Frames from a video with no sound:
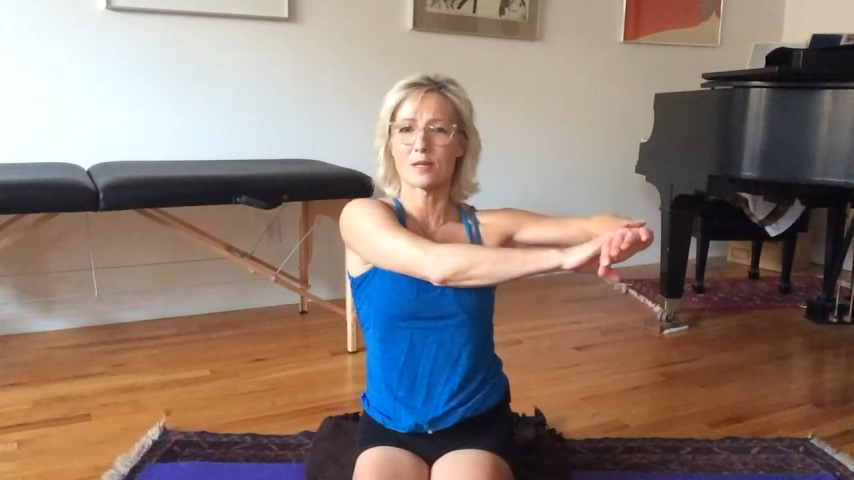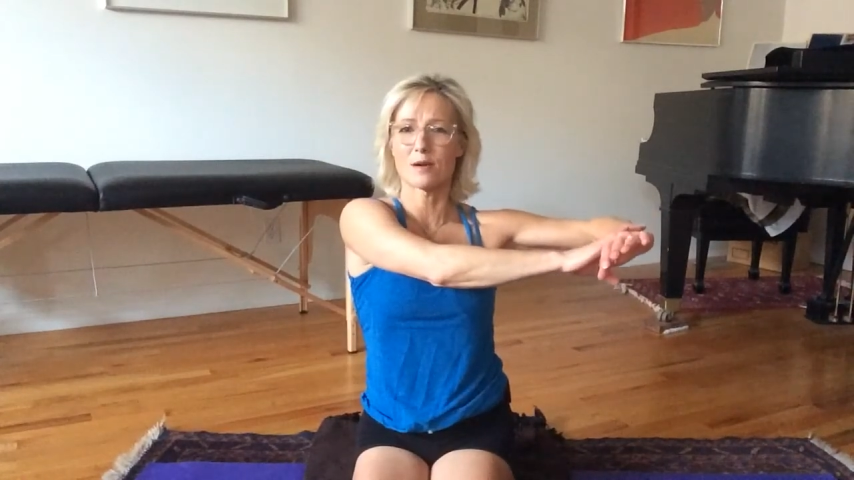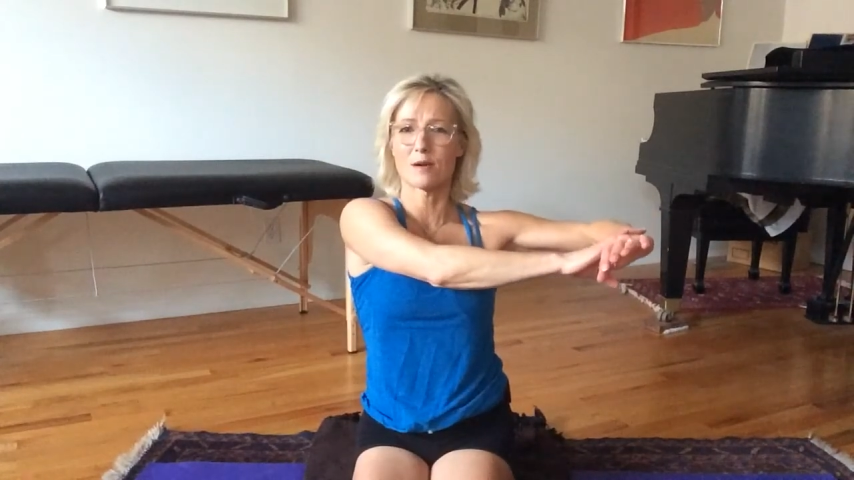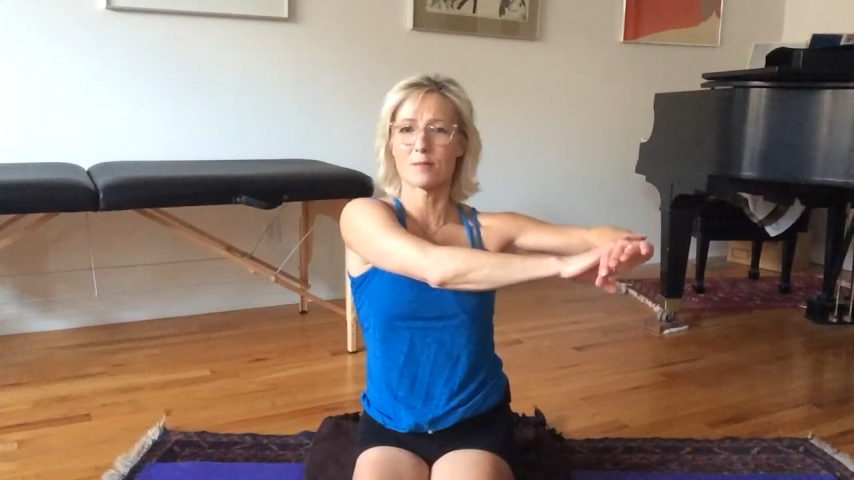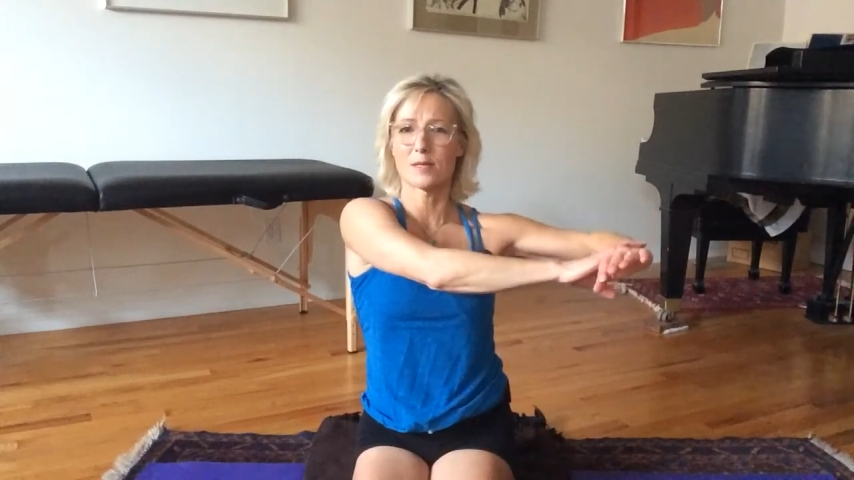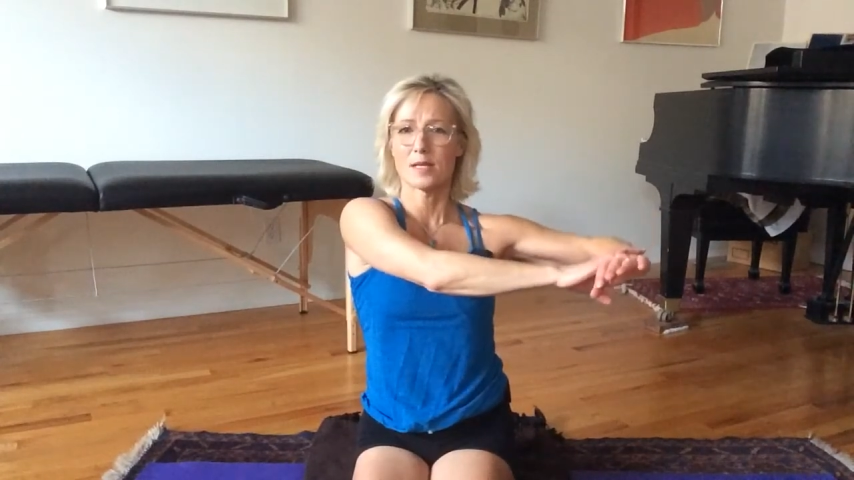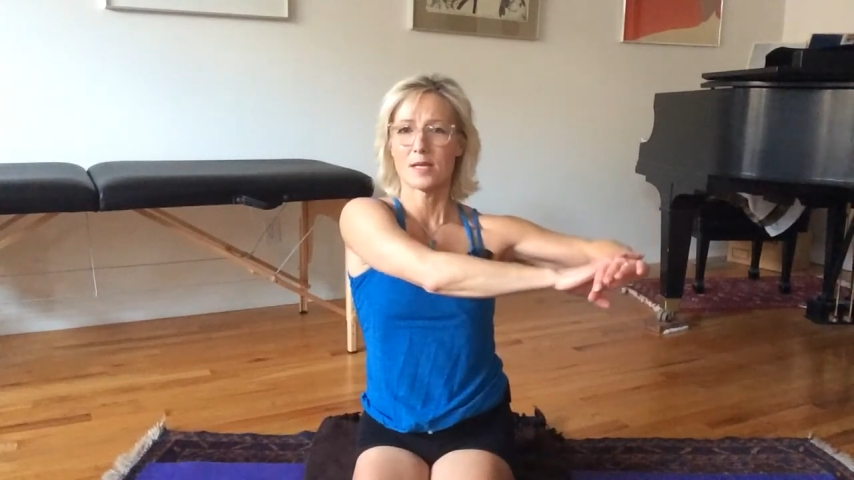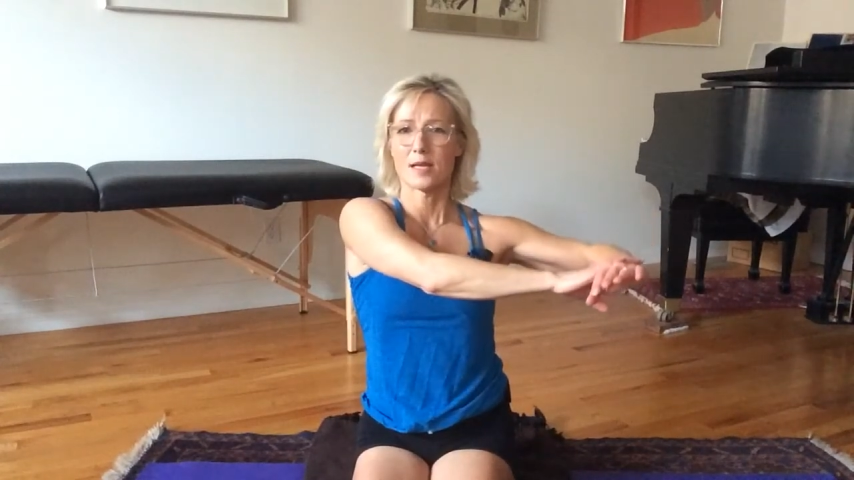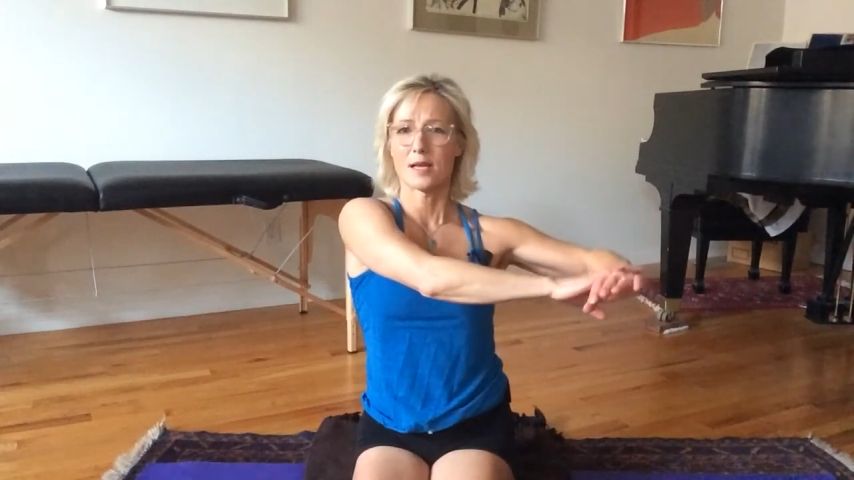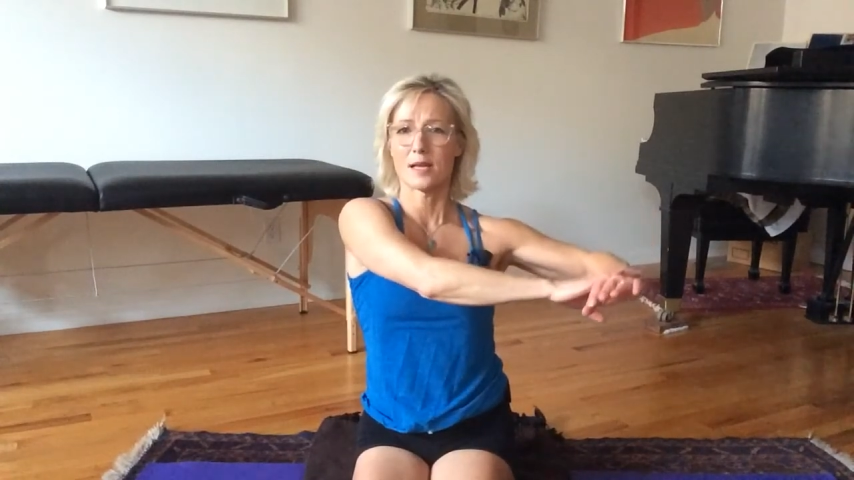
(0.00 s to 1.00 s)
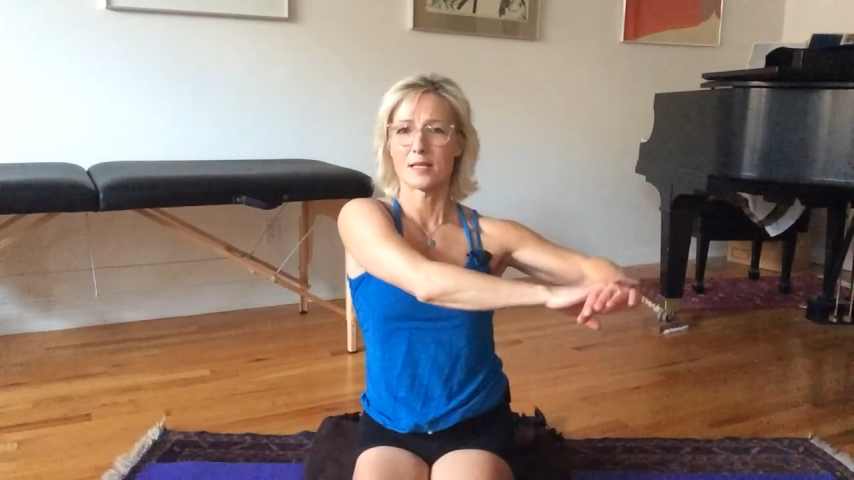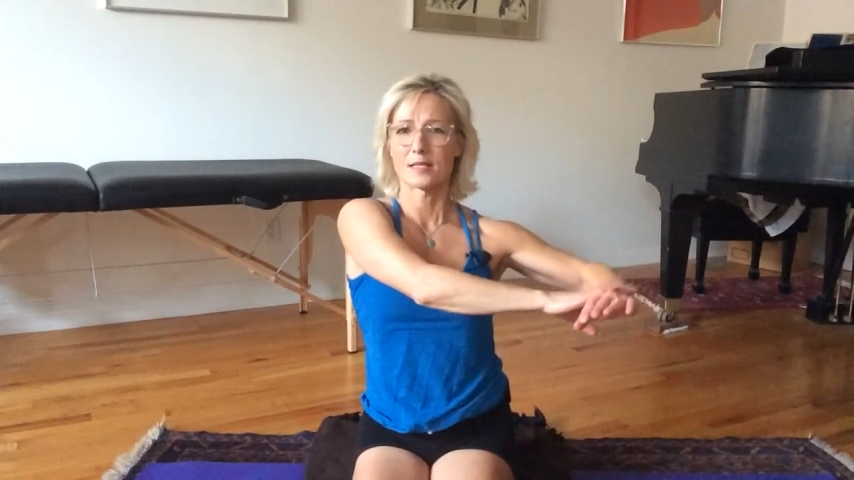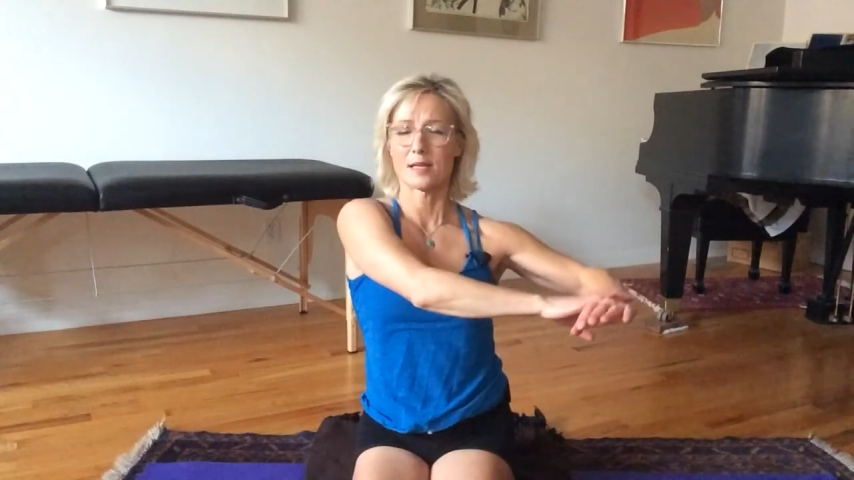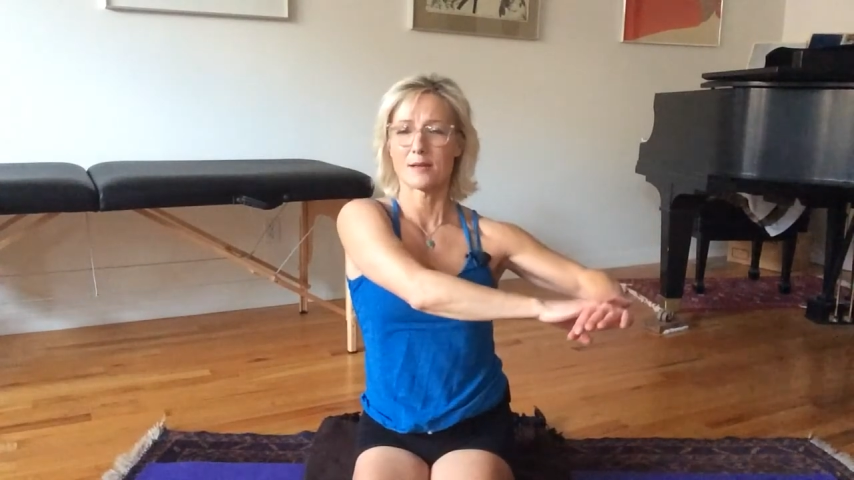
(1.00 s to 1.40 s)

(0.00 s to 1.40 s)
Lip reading: arm. And as